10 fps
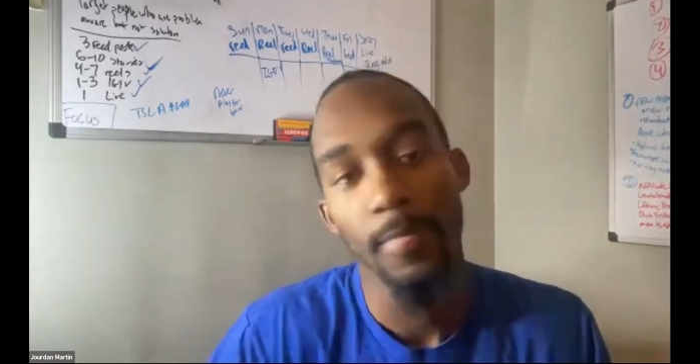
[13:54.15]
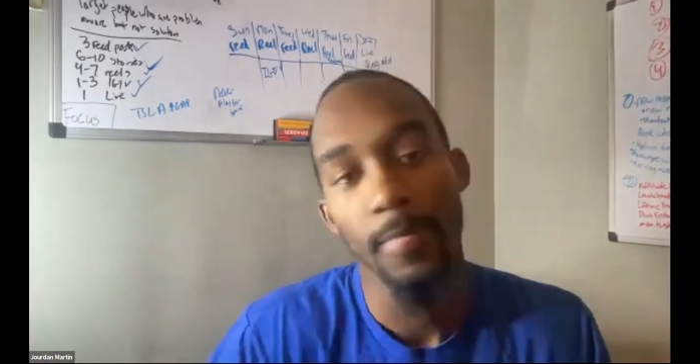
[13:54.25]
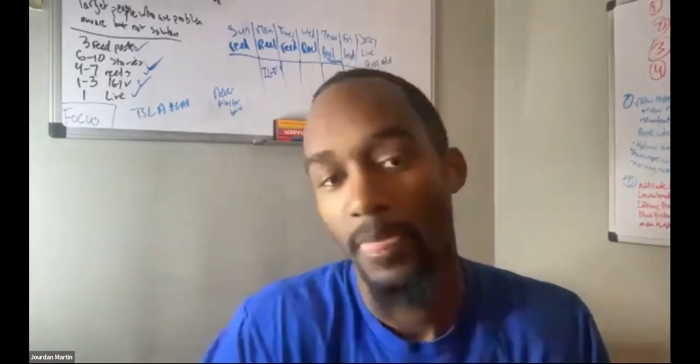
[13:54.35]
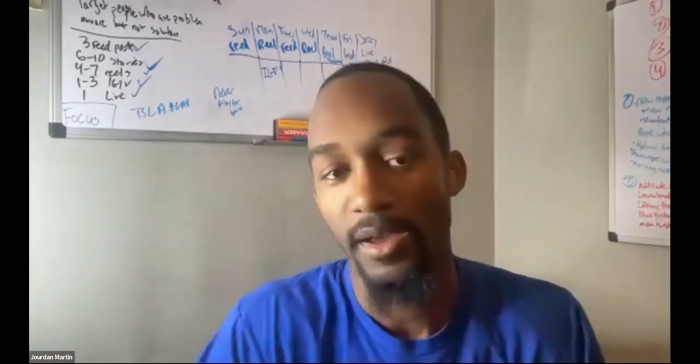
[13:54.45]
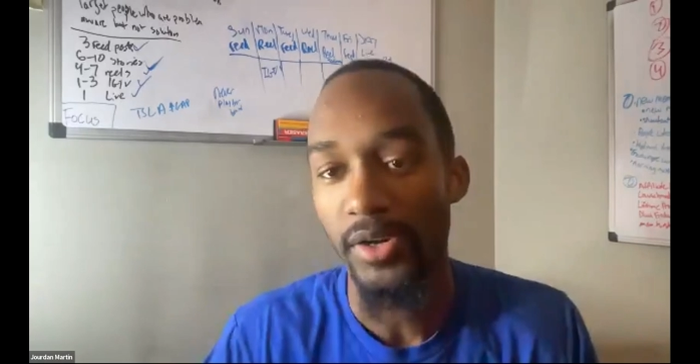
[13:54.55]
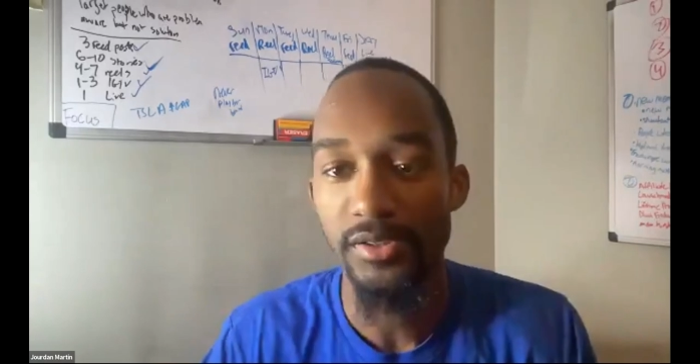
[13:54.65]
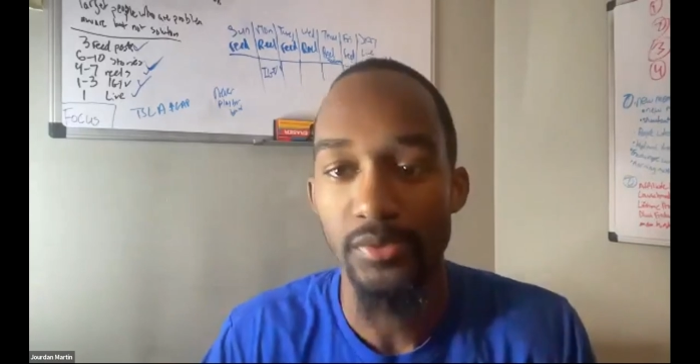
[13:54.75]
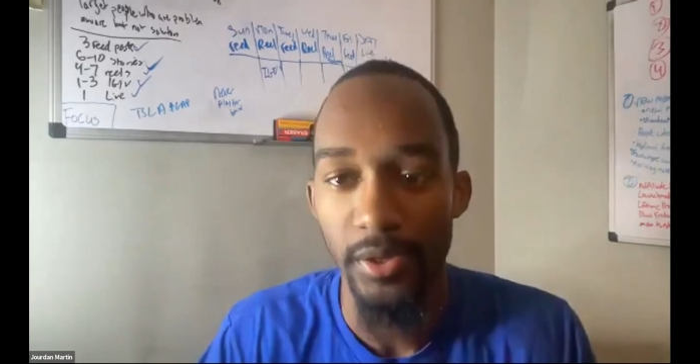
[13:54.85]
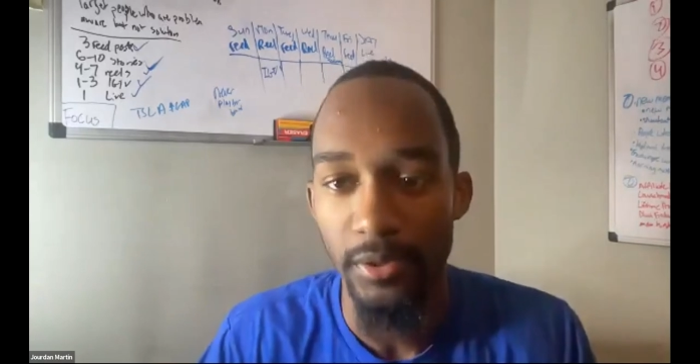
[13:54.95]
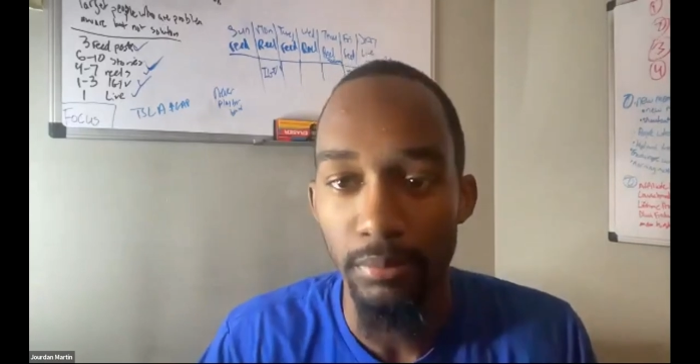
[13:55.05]
I'd rather just wait
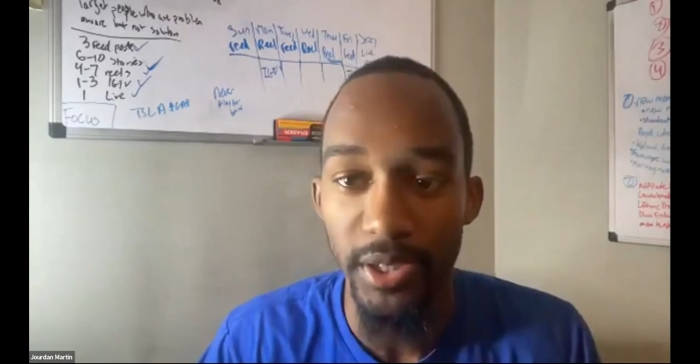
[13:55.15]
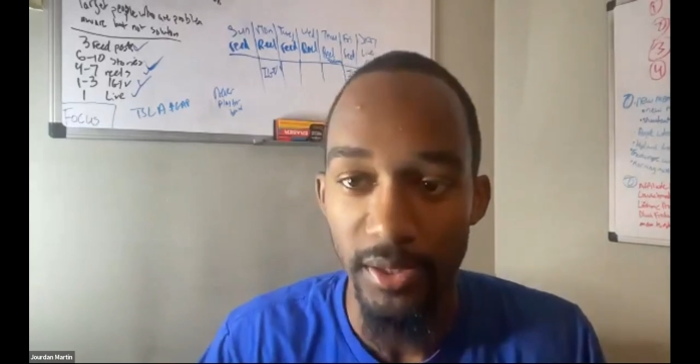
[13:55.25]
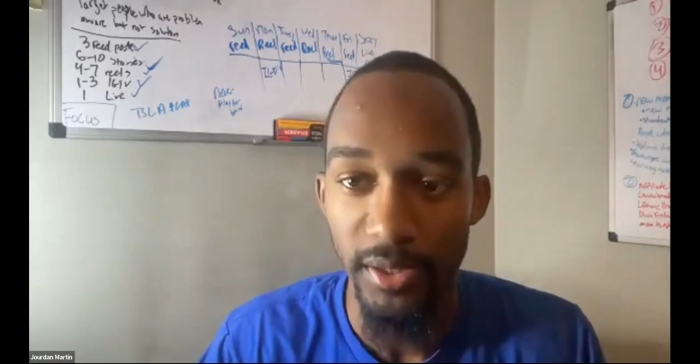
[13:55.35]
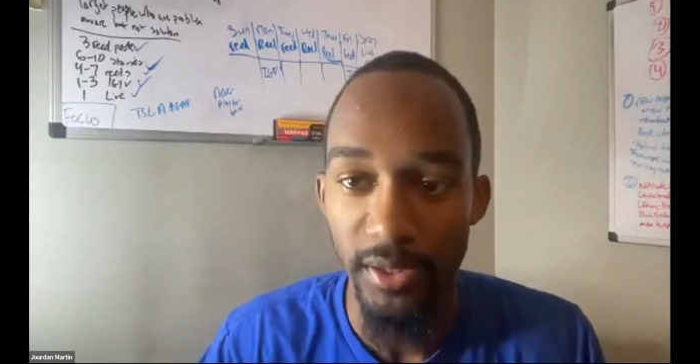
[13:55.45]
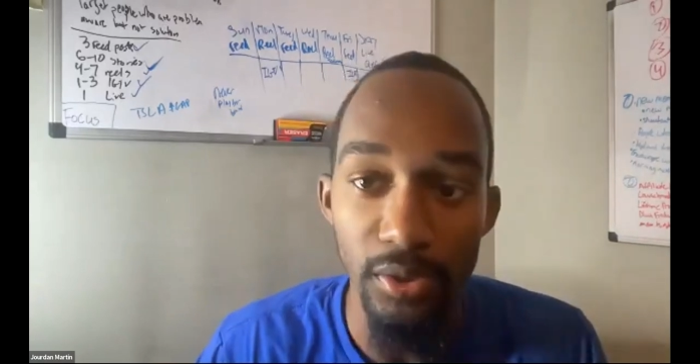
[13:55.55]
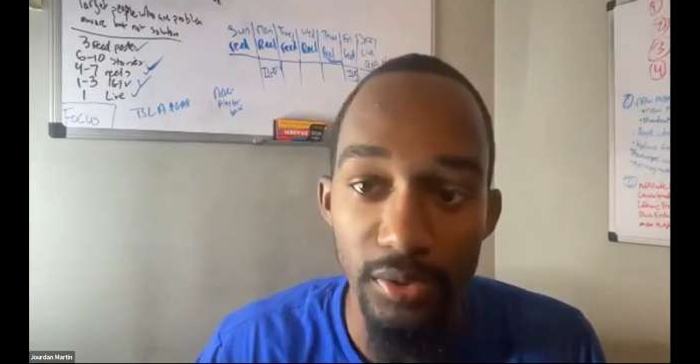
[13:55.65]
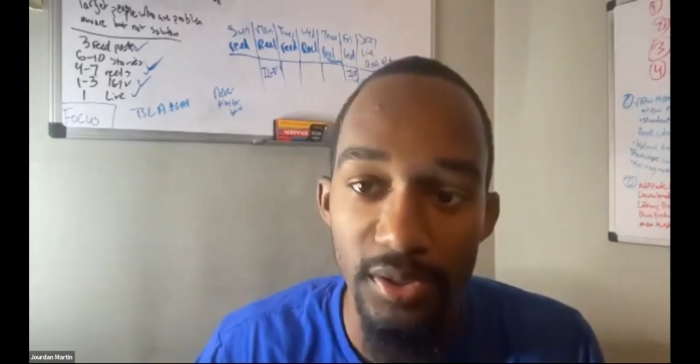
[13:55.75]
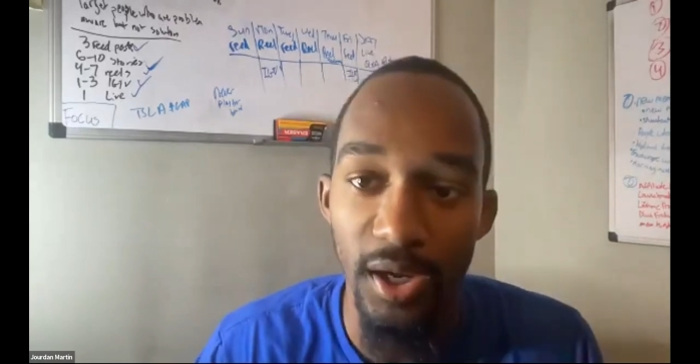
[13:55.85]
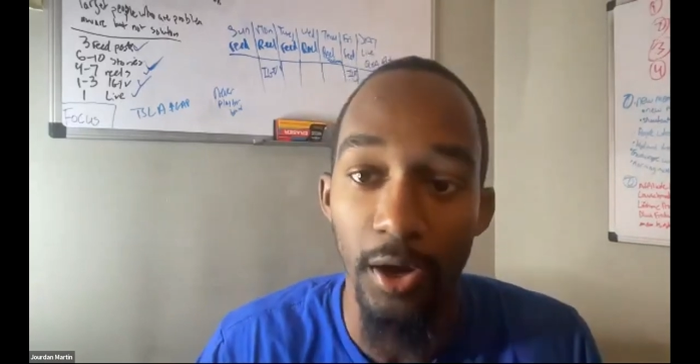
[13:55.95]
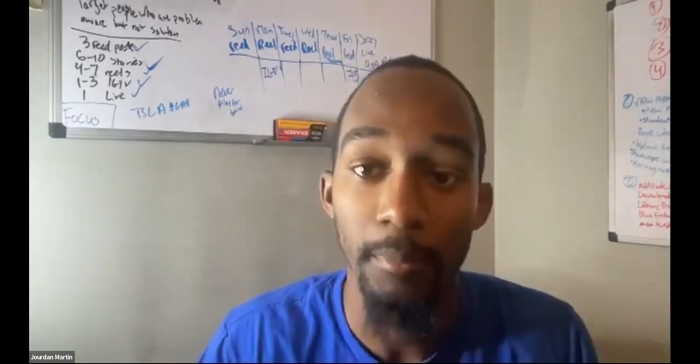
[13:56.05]
on the break and close.
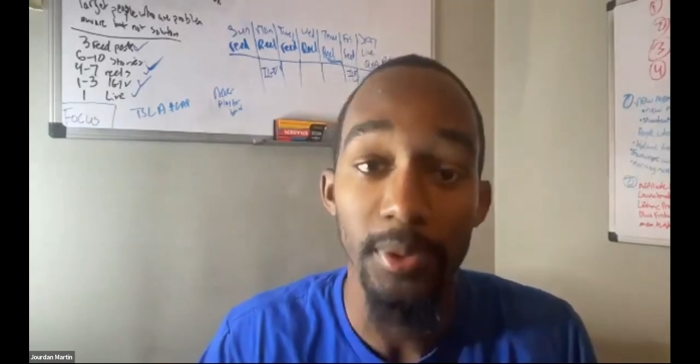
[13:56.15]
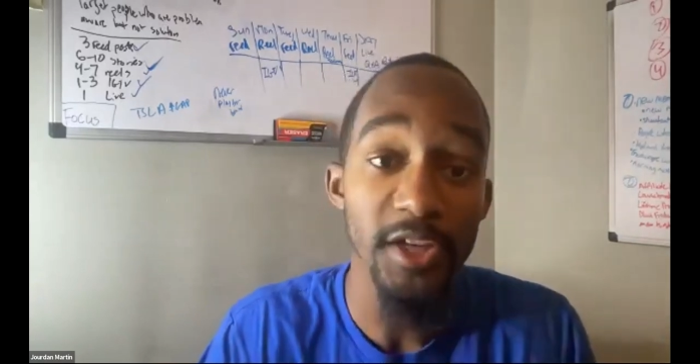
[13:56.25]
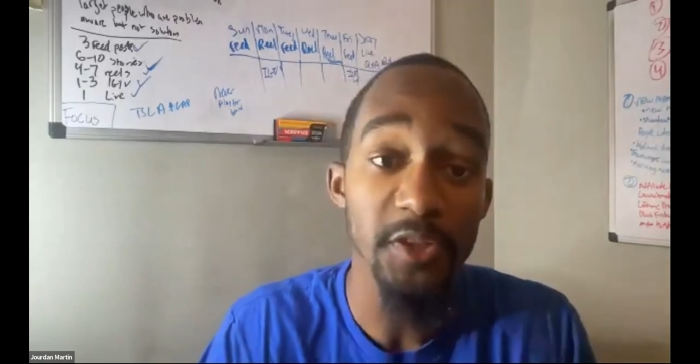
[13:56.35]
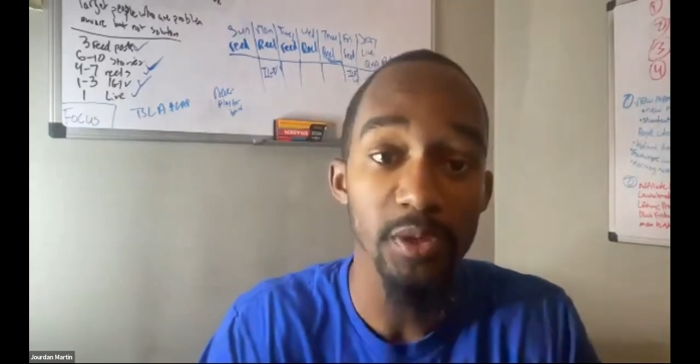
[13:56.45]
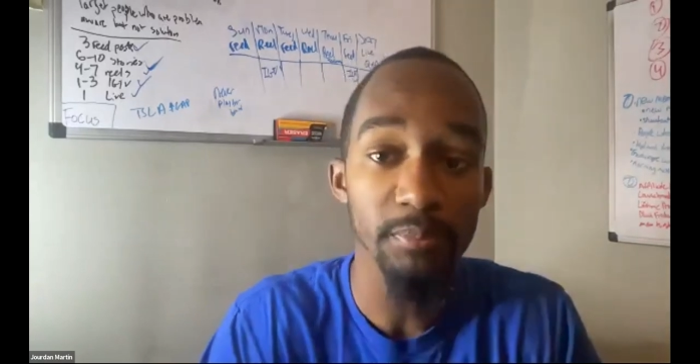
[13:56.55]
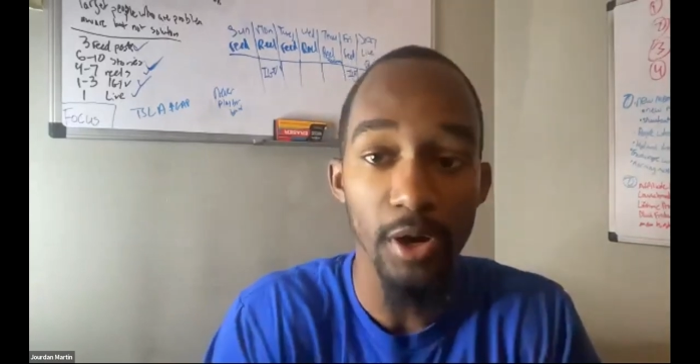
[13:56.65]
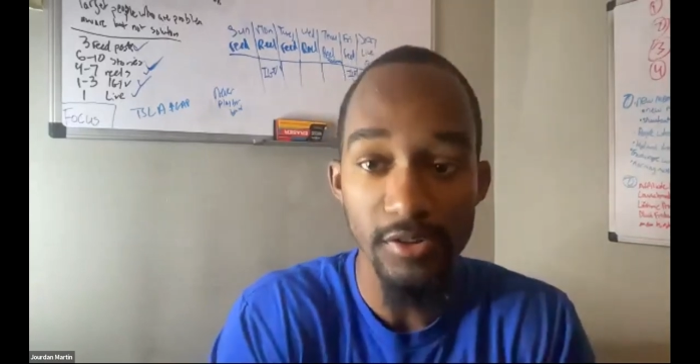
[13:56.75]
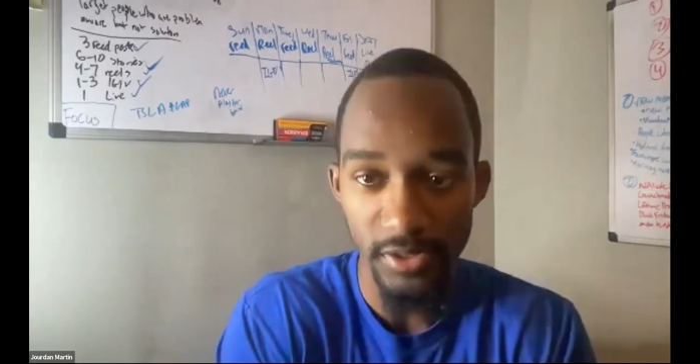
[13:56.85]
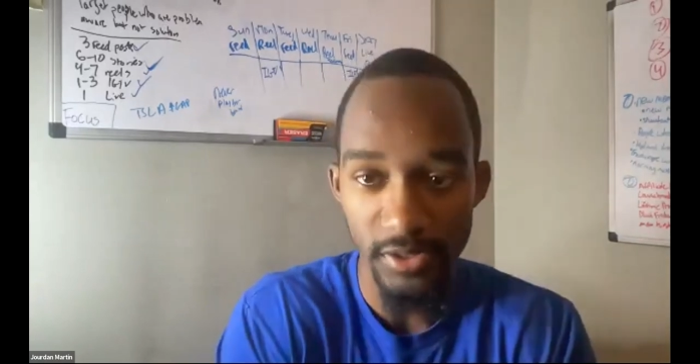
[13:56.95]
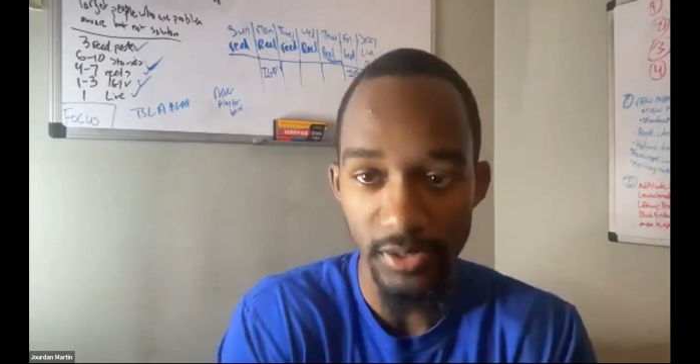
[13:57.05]
But that's me personally.